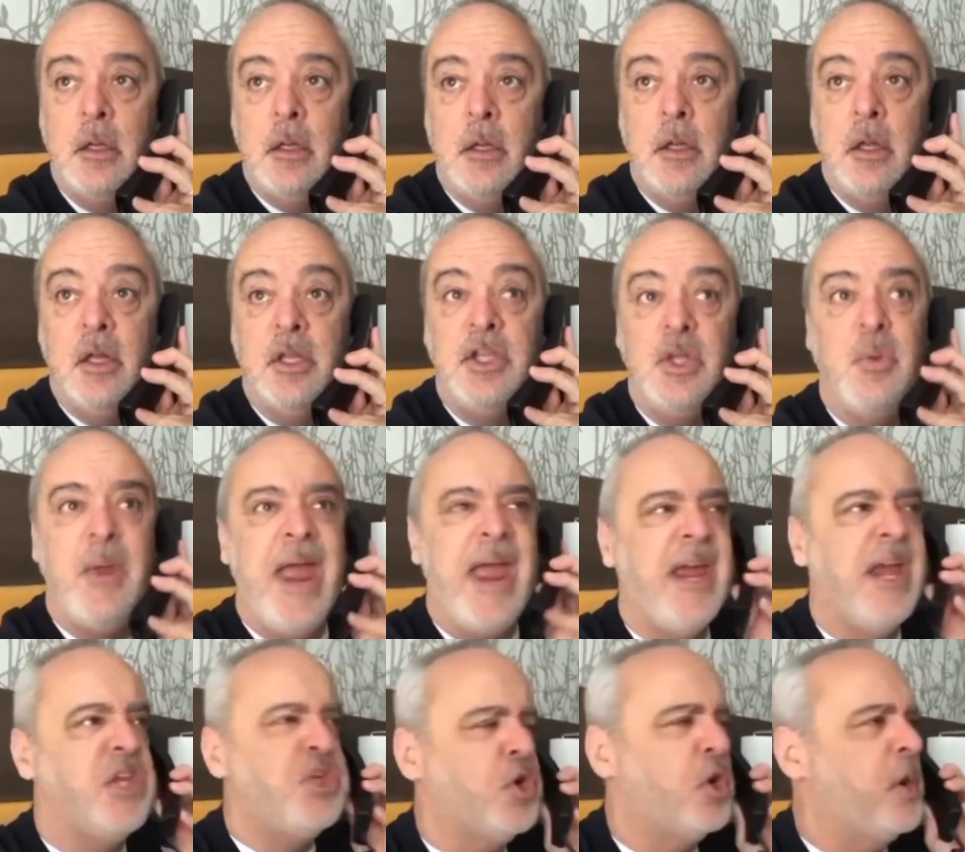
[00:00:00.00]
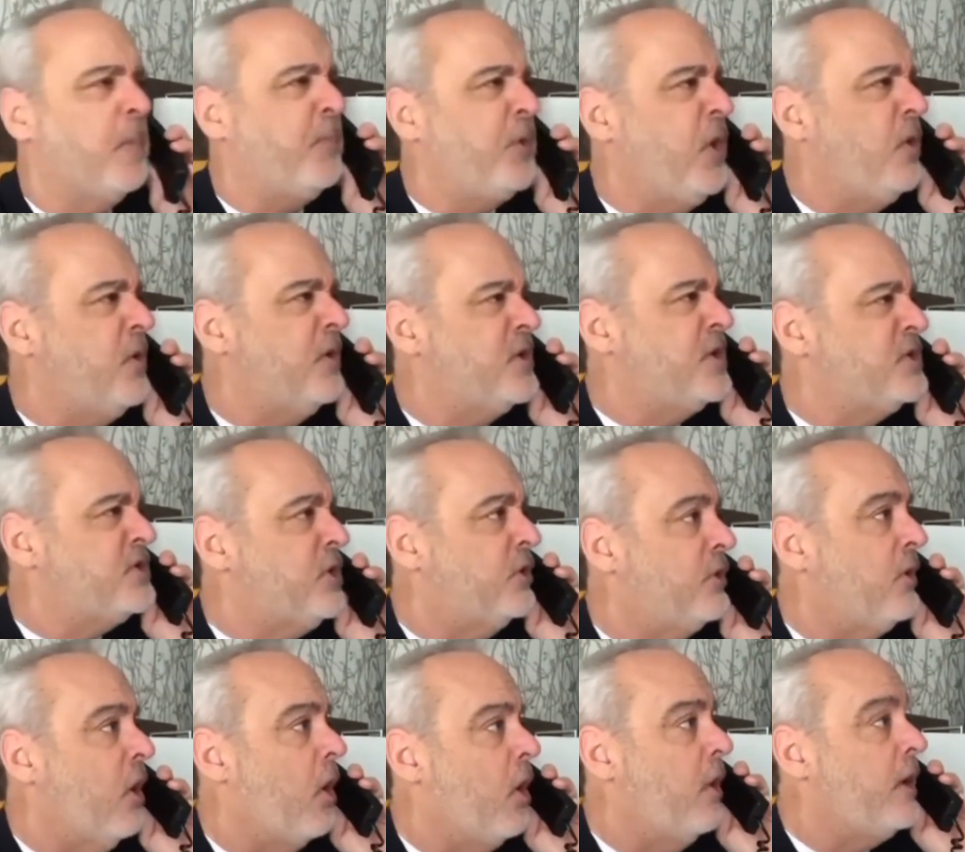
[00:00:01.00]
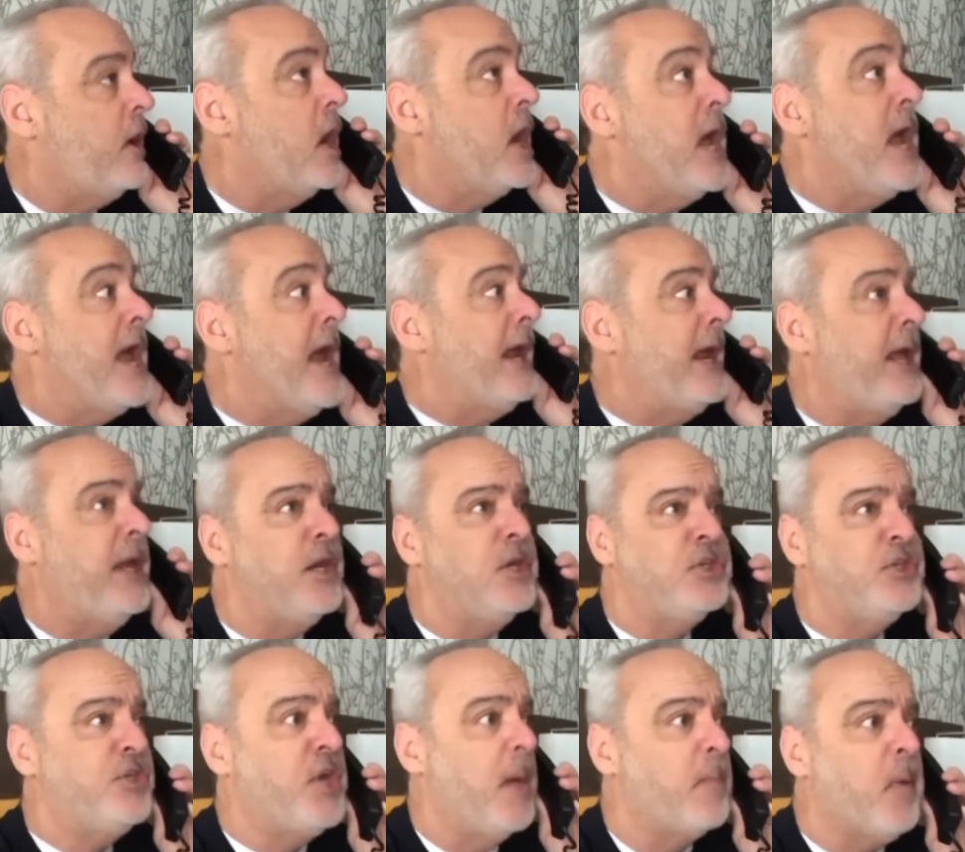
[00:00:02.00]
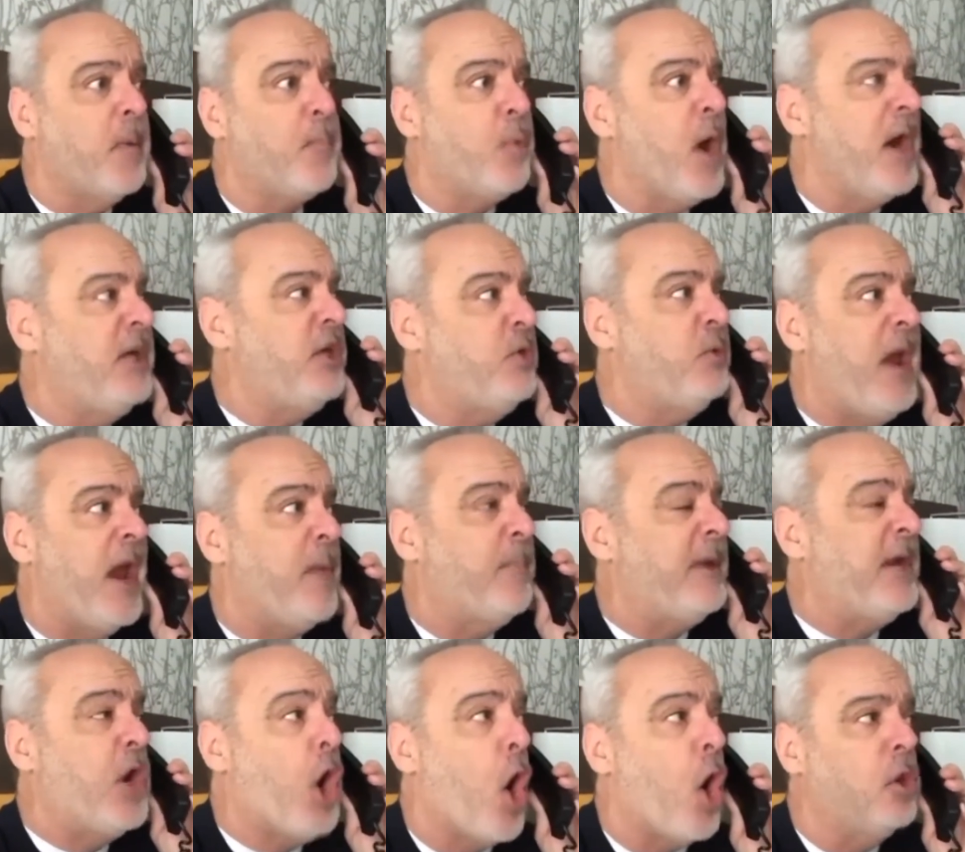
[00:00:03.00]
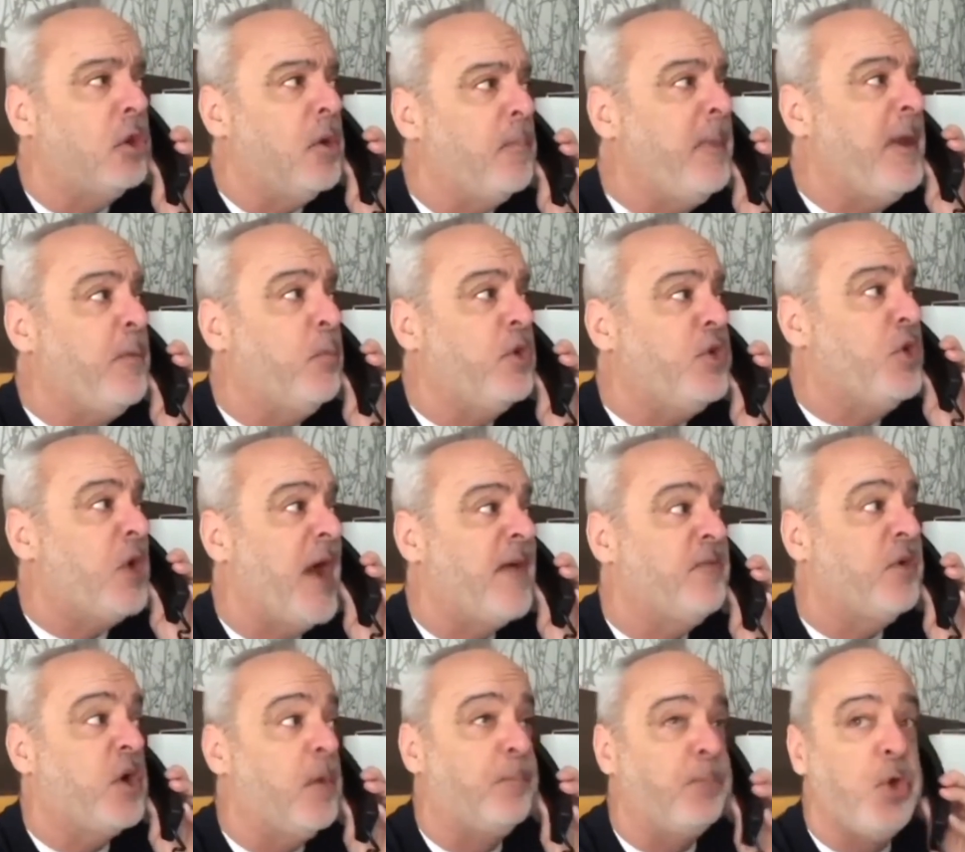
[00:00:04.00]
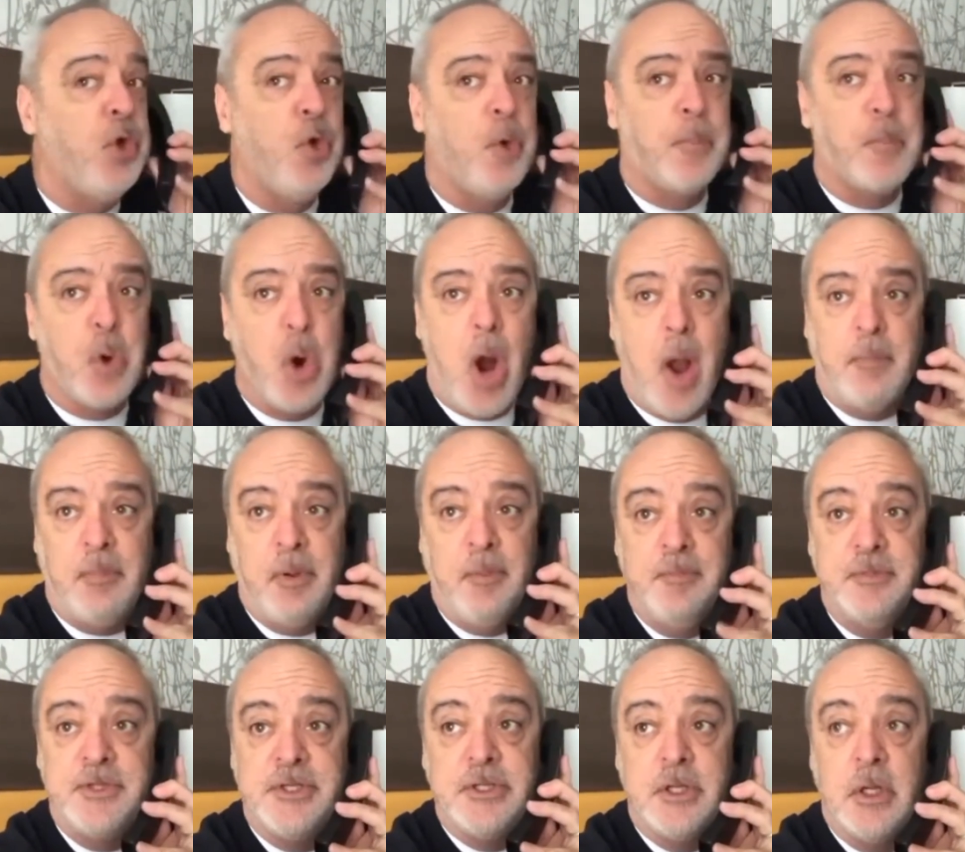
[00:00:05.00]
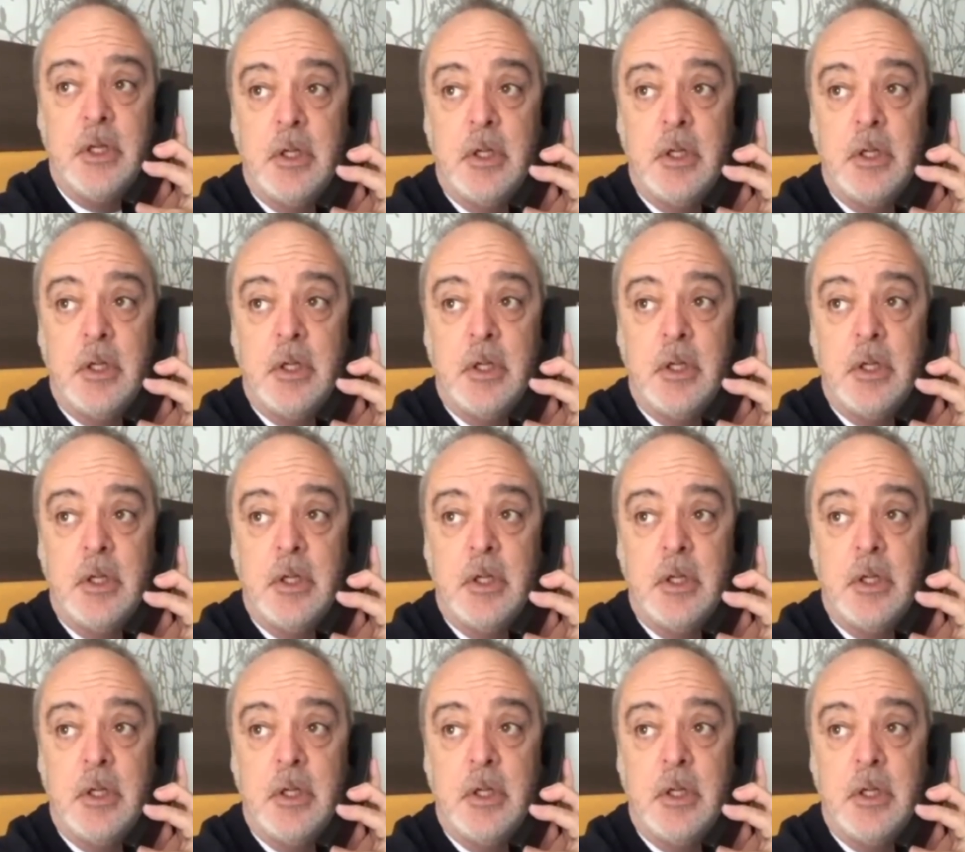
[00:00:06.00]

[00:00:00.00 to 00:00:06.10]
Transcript: You can't get your computer to turn on. It is summer break. You can't be calling me when you're having computer problems.